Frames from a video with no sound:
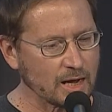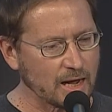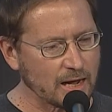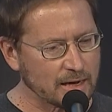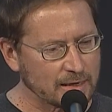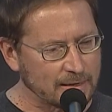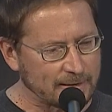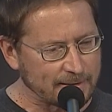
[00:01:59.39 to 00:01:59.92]

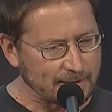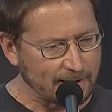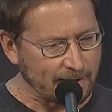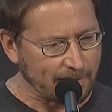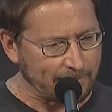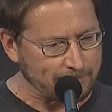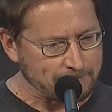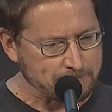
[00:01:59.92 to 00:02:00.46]
and,
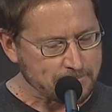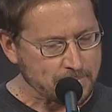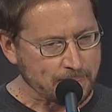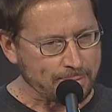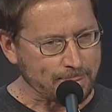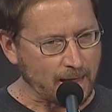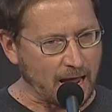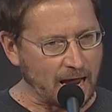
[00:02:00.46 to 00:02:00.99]
uh,
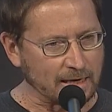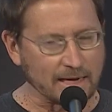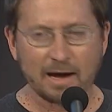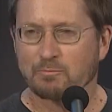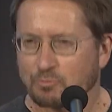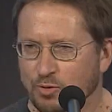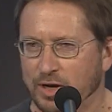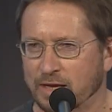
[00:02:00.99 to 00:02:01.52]
and
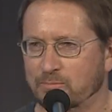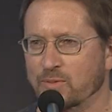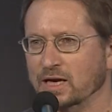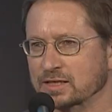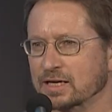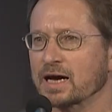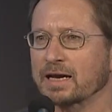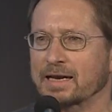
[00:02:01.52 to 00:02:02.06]
I'm pretty
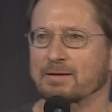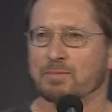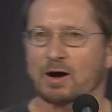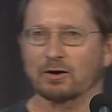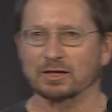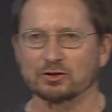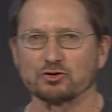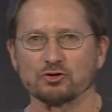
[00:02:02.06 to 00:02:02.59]
excited about it